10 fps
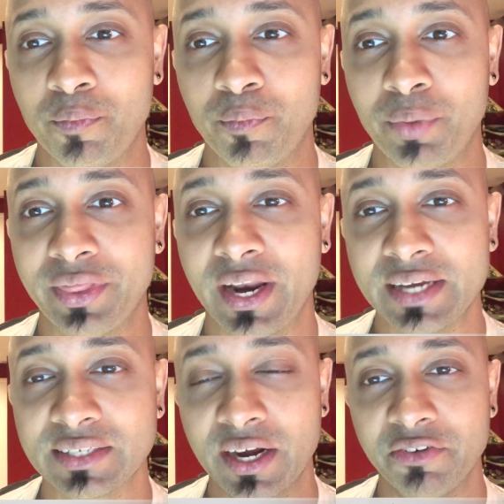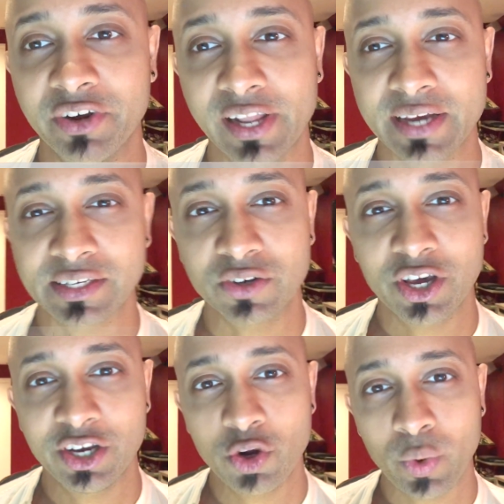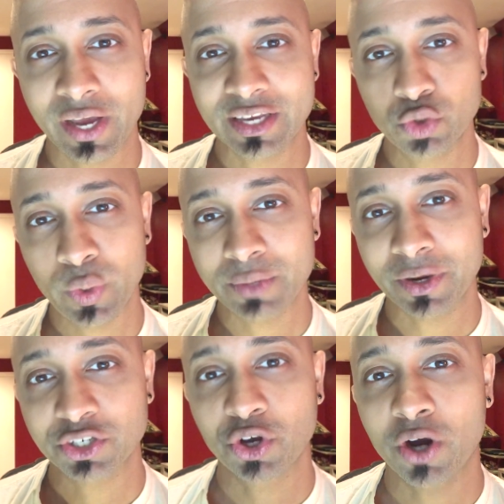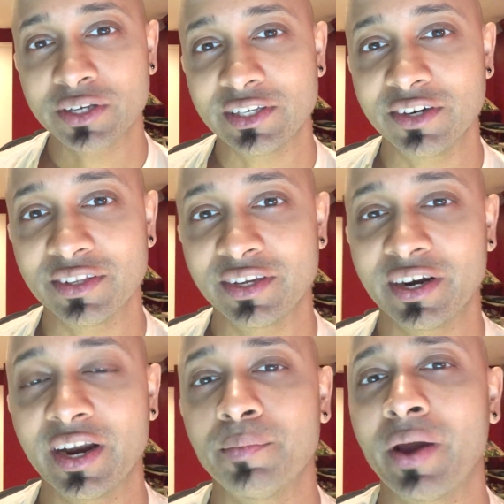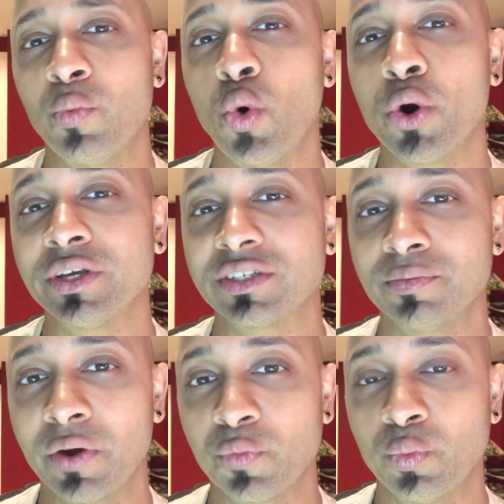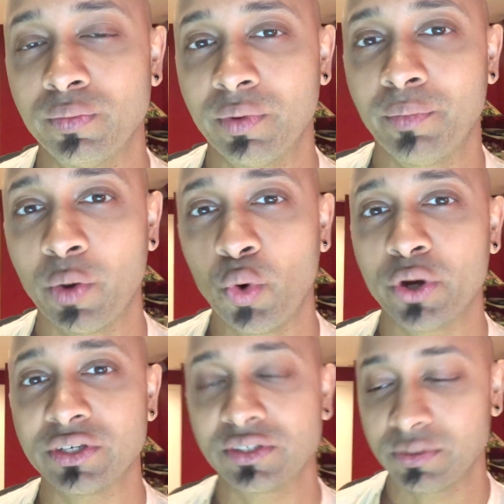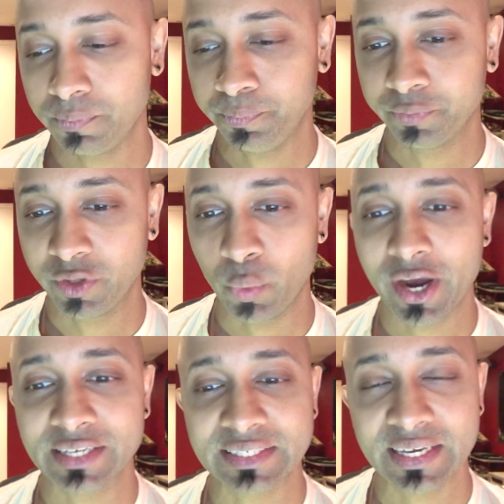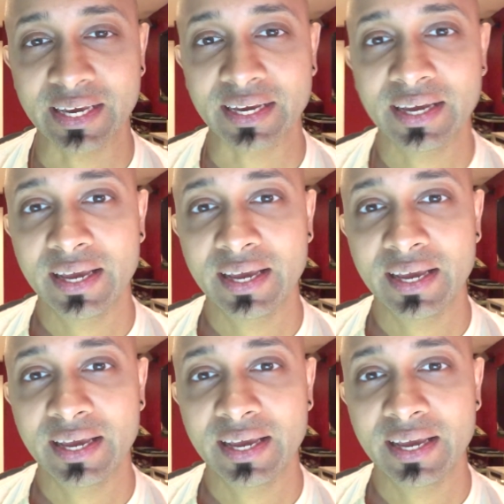But then I started realizing, okay, you know what? I can tweak my songs here and there, and my voice, my voice, the way I sing.